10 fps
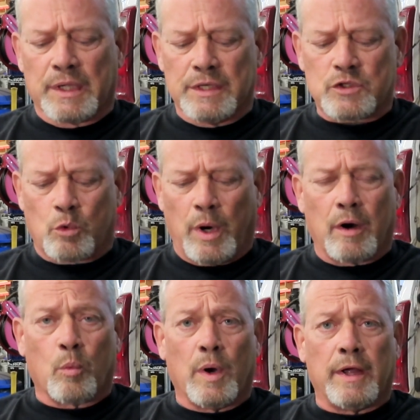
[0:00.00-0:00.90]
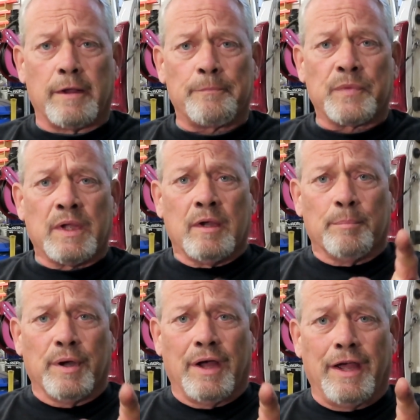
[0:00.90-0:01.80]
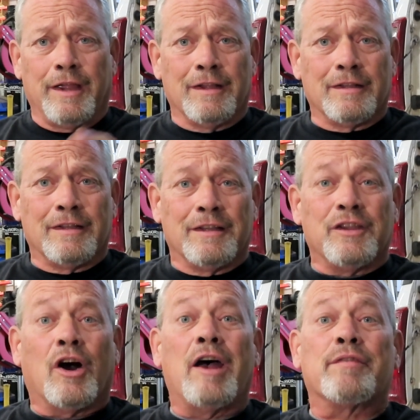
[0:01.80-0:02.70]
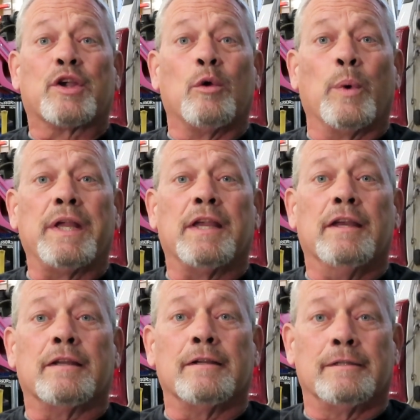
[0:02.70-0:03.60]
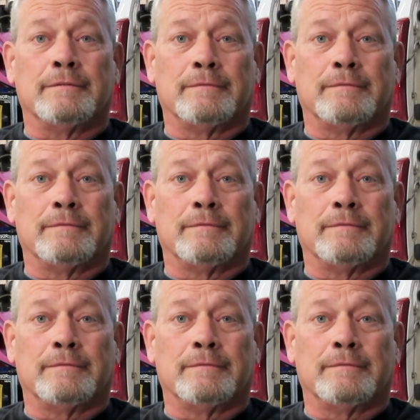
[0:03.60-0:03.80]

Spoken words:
get squared away. But hey, y'all have a good weekend.